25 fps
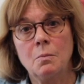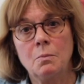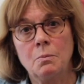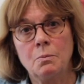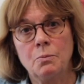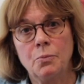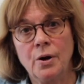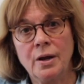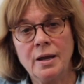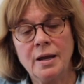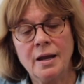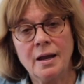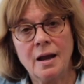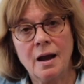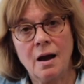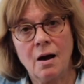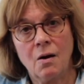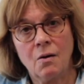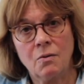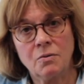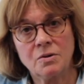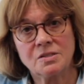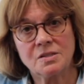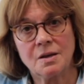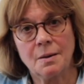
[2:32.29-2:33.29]
bringing
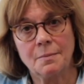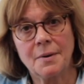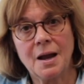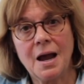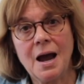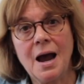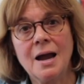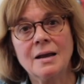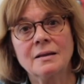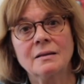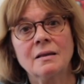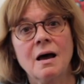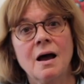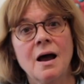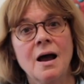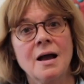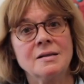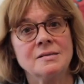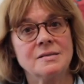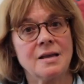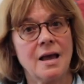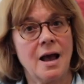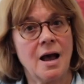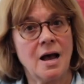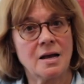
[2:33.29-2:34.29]
out some
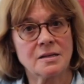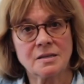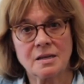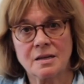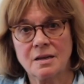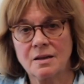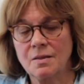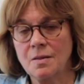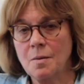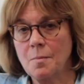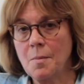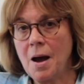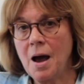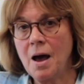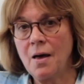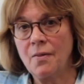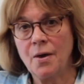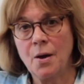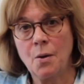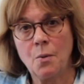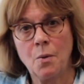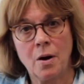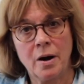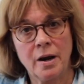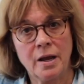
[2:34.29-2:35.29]
guidelines, asking them how
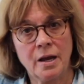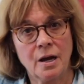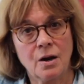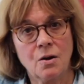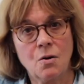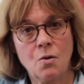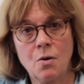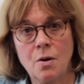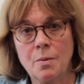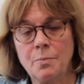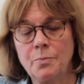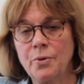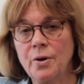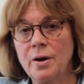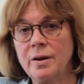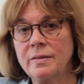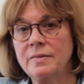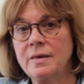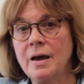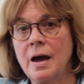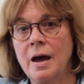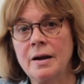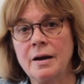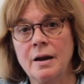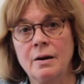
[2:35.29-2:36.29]
they want to
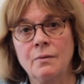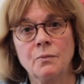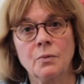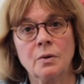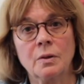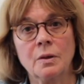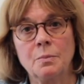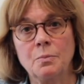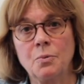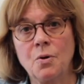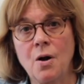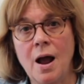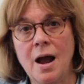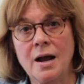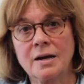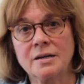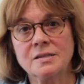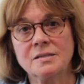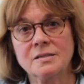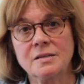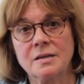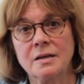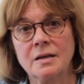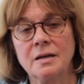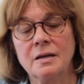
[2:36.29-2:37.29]
incorporate that, and really
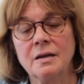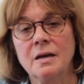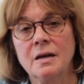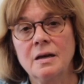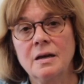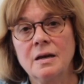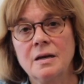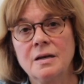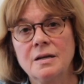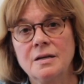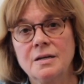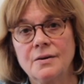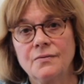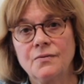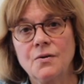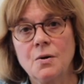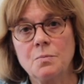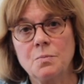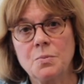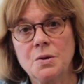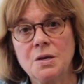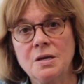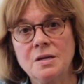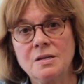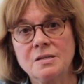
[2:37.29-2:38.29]
practicing
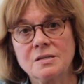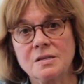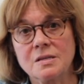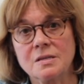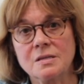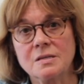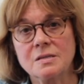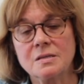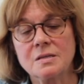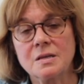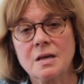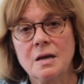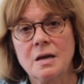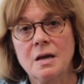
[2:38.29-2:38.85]
different pieces.